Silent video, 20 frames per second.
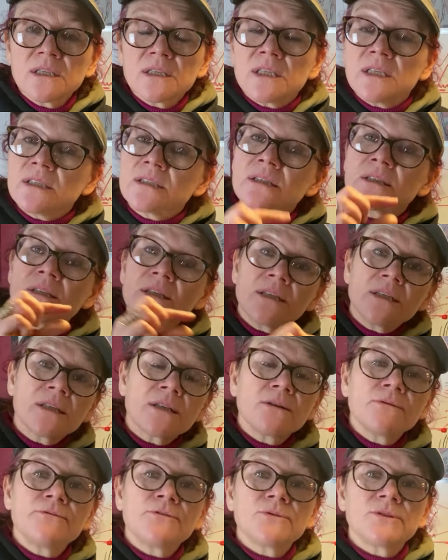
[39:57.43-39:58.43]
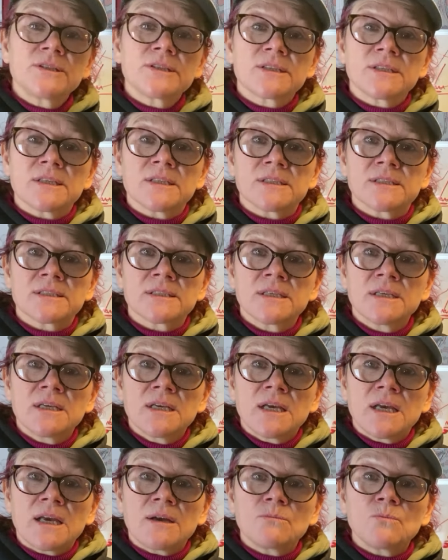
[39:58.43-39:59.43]
These are the little voices.
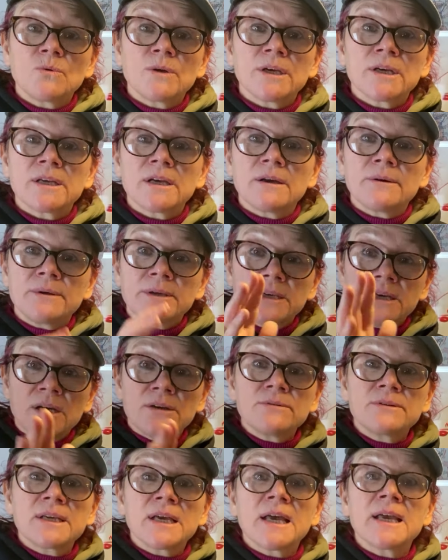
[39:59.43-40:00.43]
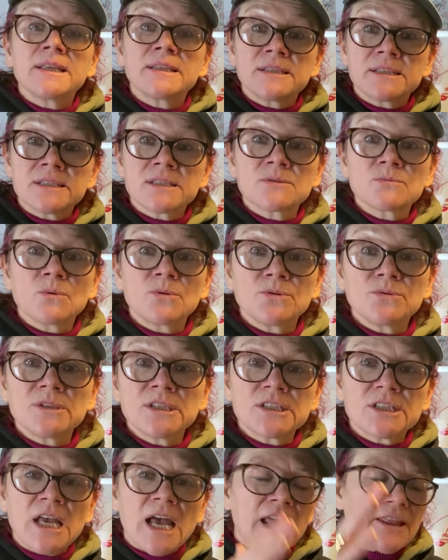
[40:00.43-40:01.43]
And we're going, okay, this is what you need to,